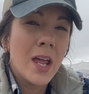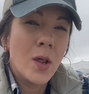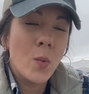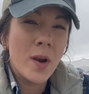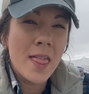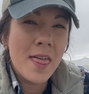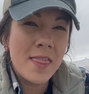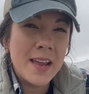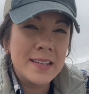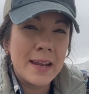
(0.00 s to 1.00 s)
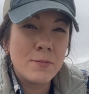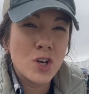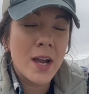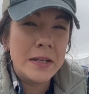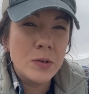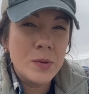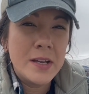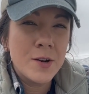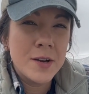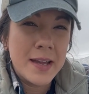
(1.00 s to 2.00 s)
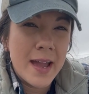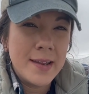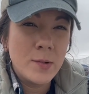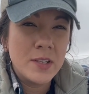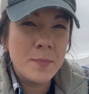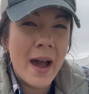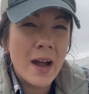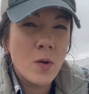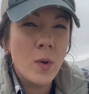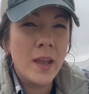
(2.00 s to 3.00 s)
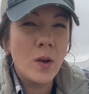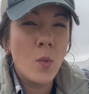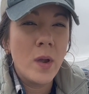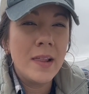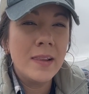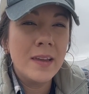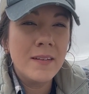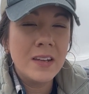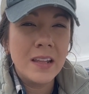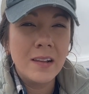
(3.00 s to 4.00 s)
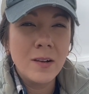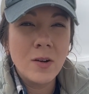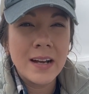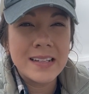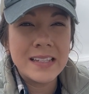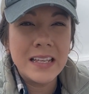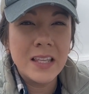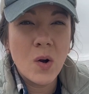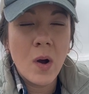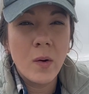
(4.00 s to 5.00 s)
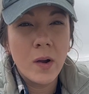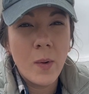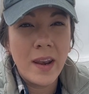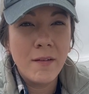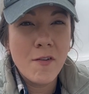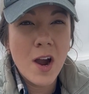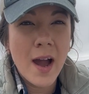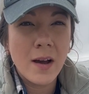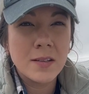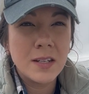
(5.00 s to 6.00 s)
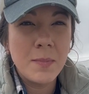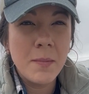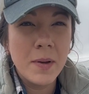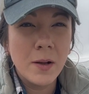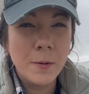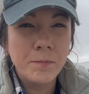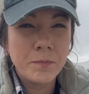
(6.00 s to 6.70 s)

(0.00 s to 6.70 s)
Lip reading: Now, one of the things I'm trying to recreate was back when we lived in the little casita while we were waiting for our house to be built.